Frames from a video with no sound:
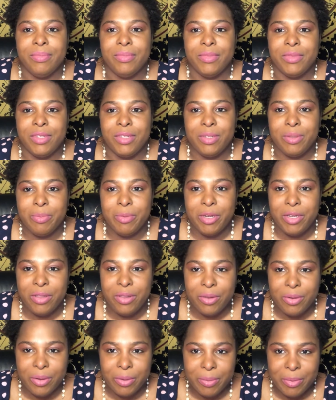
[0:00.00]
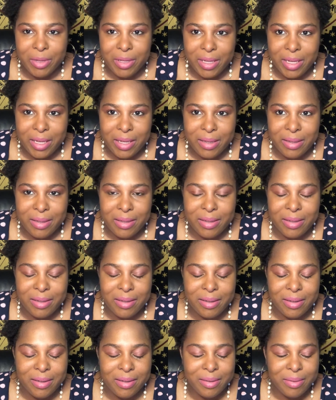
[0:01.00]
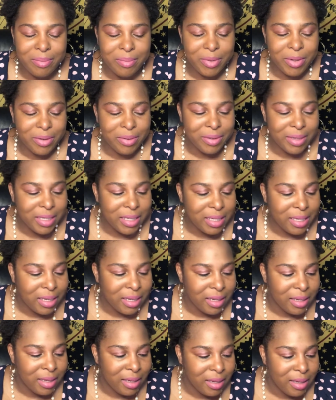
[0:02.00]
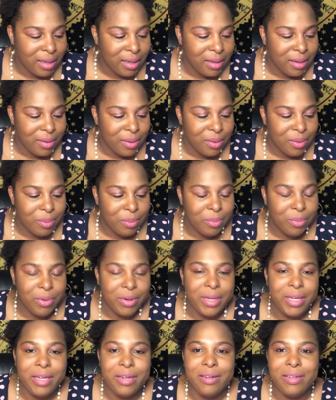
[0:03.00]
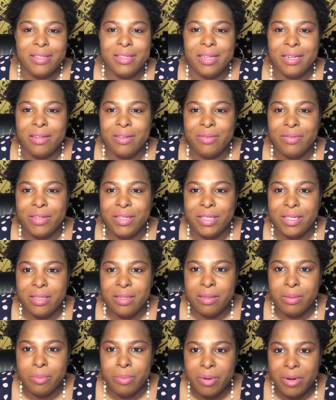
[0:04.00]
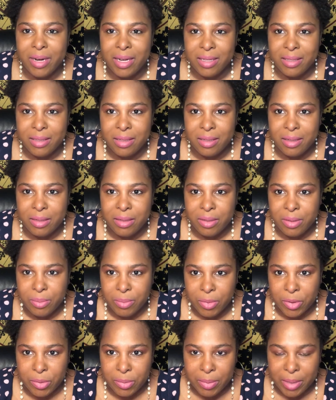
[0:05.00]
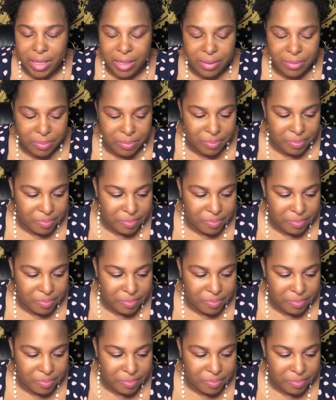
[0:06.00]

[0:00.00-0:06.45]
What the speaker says: Just breathe normally, but really bring yourself into the present moment.